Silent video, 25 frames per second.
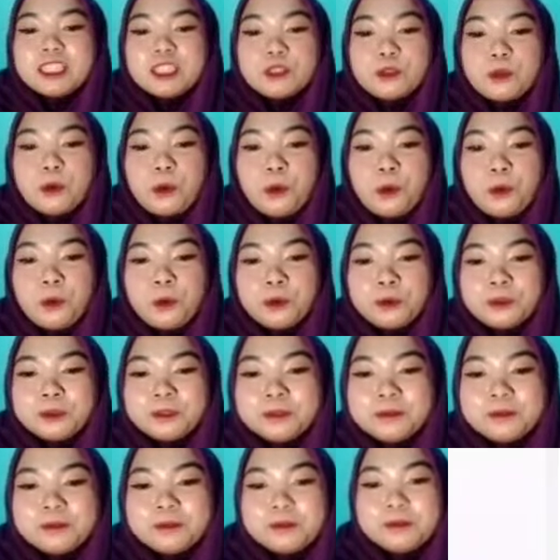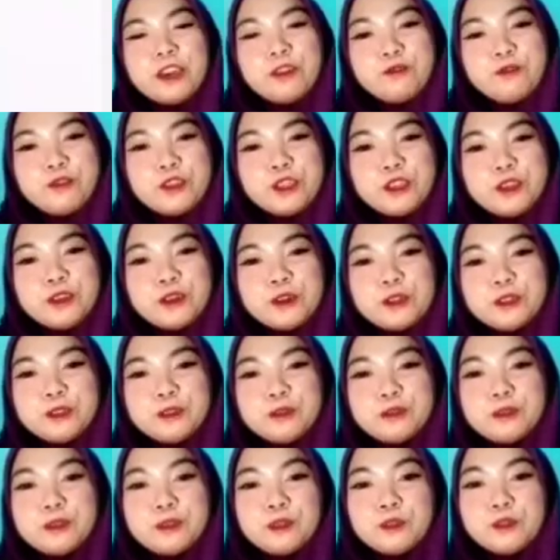store. Now we go
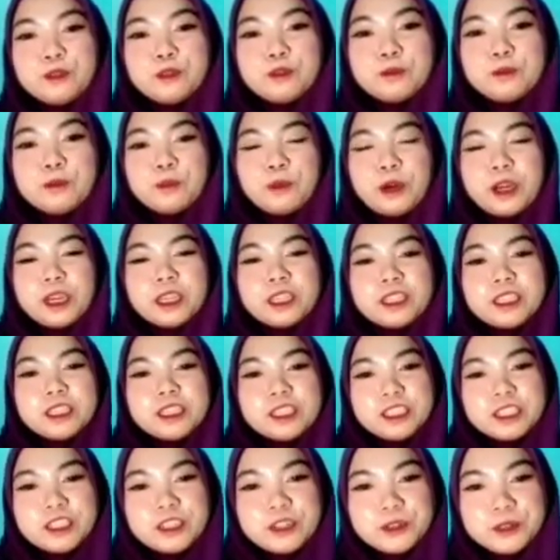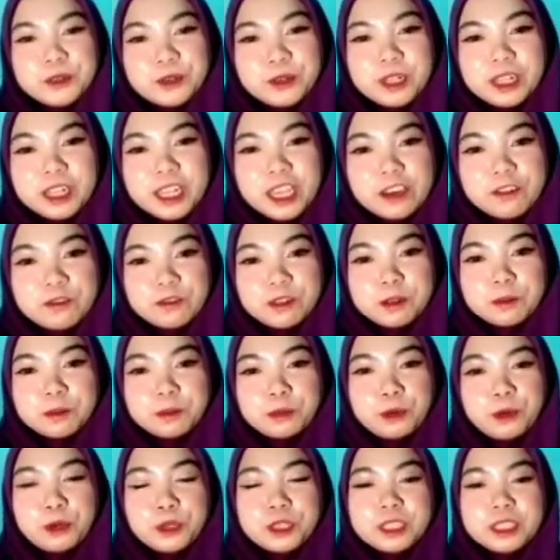to 2.0 level
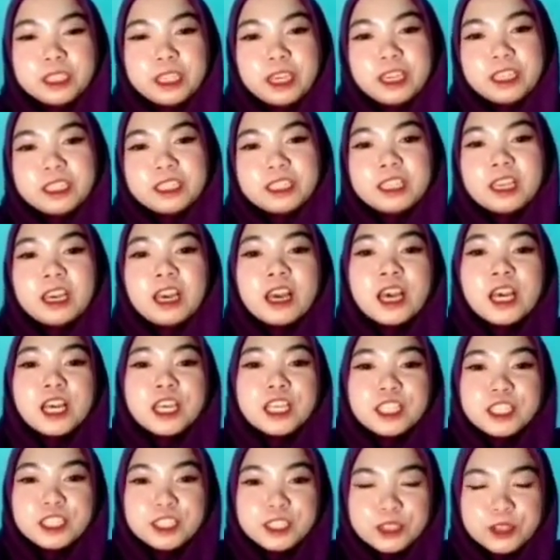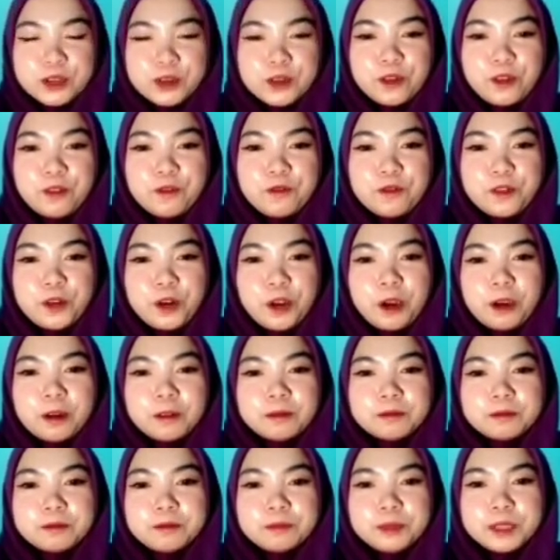process. So
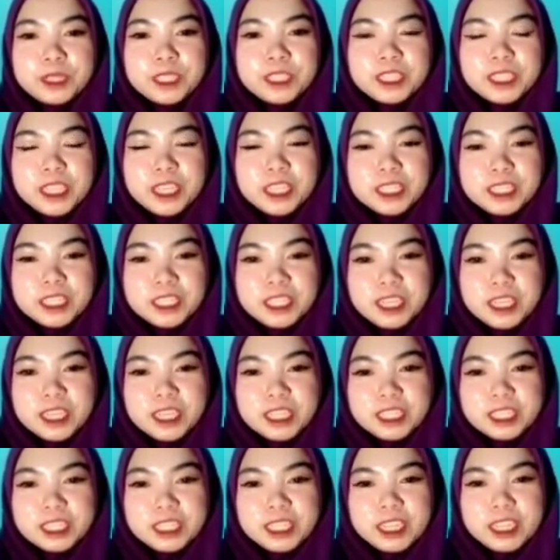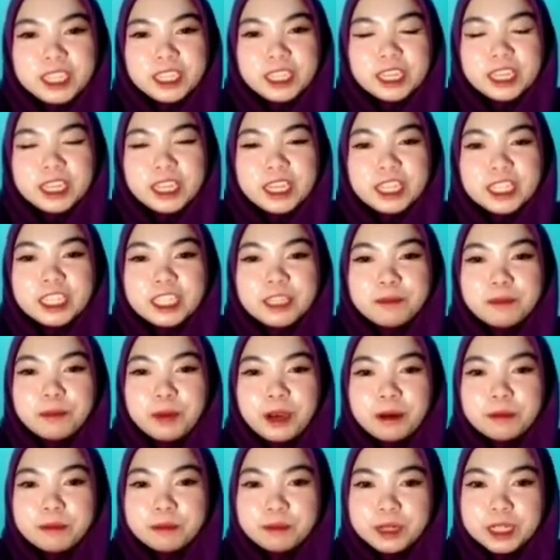from purchasing
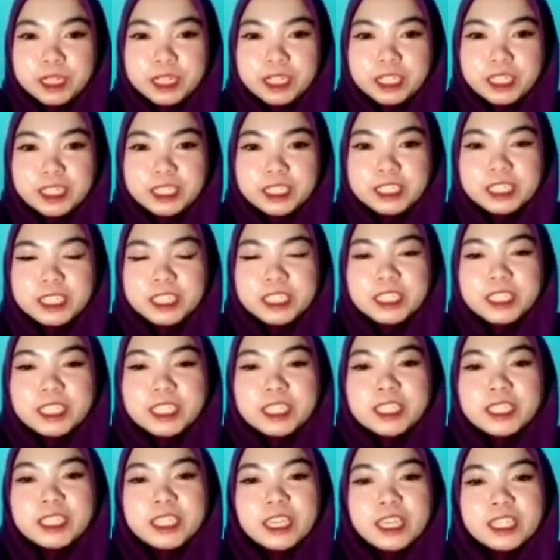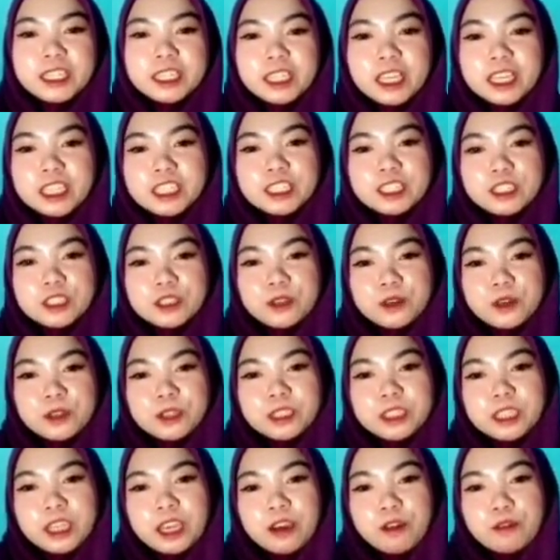department, the data store
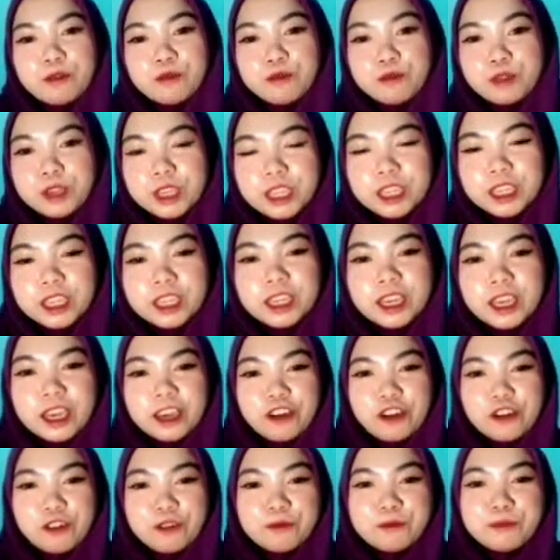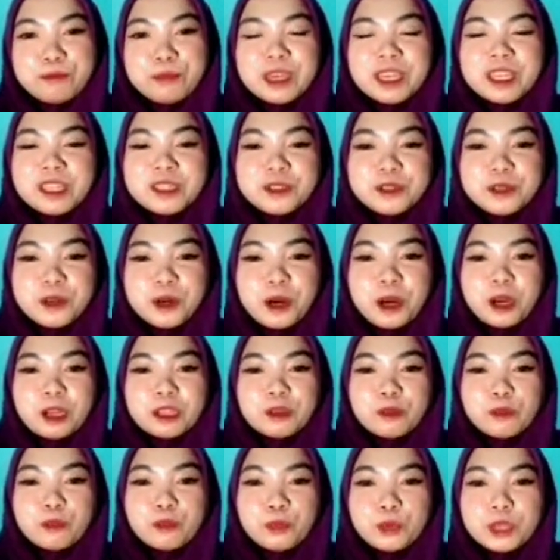that we have been
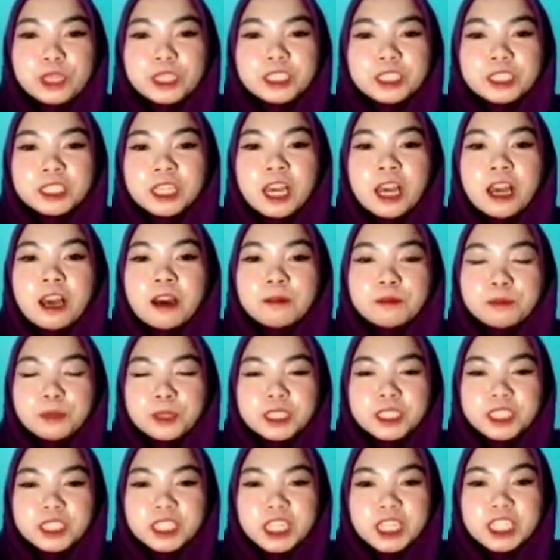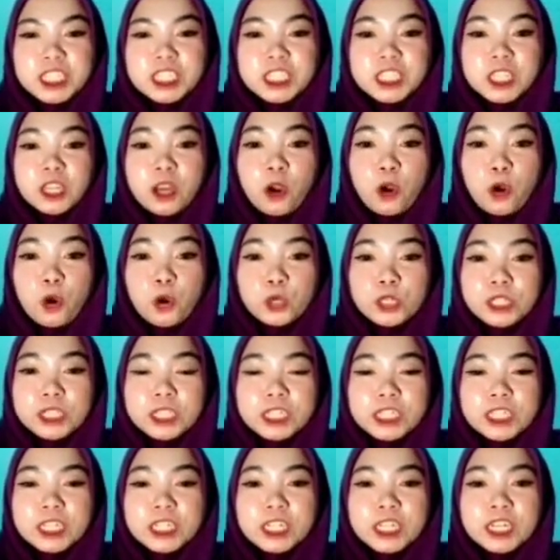got, which purchase
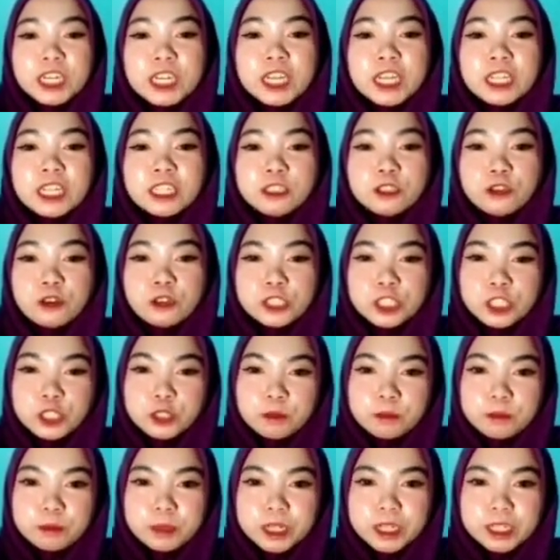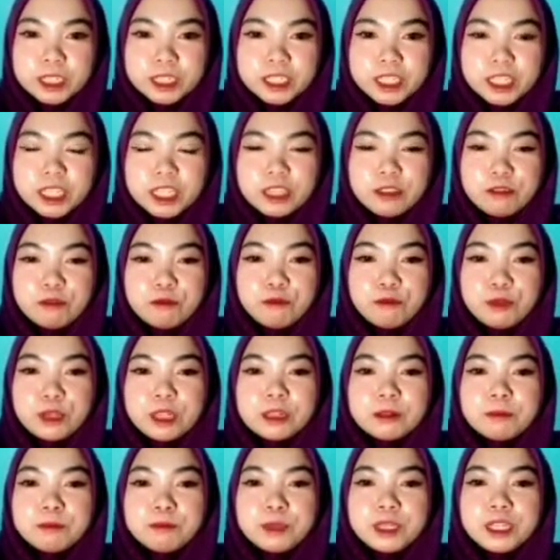order document, it
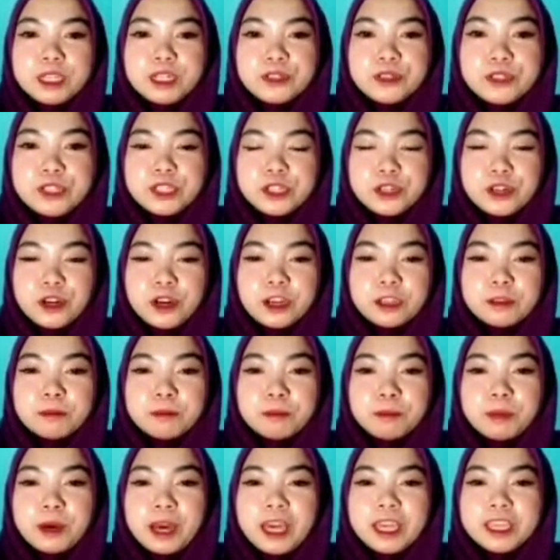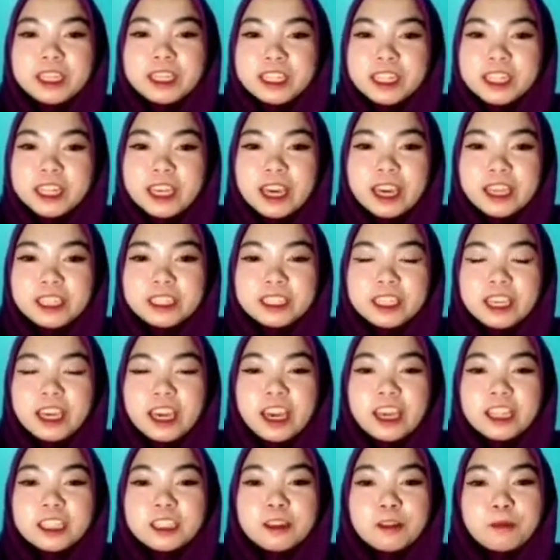will be recorded by CLAD
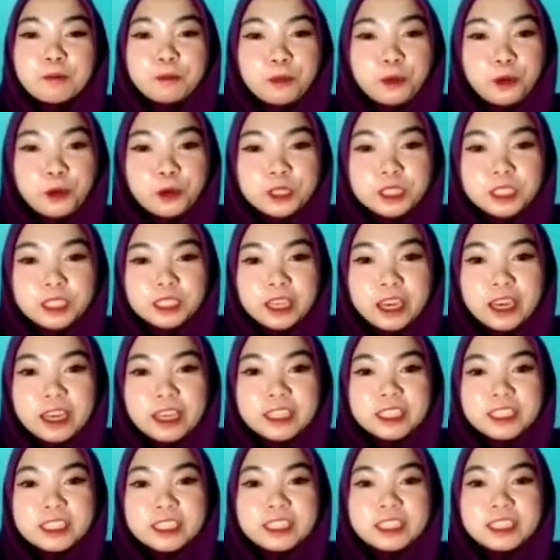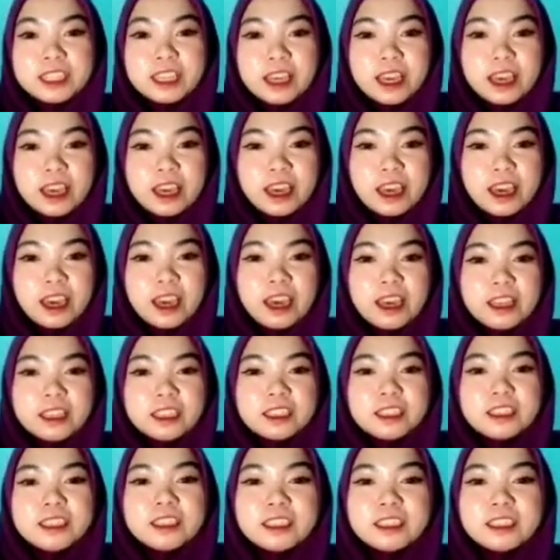at process at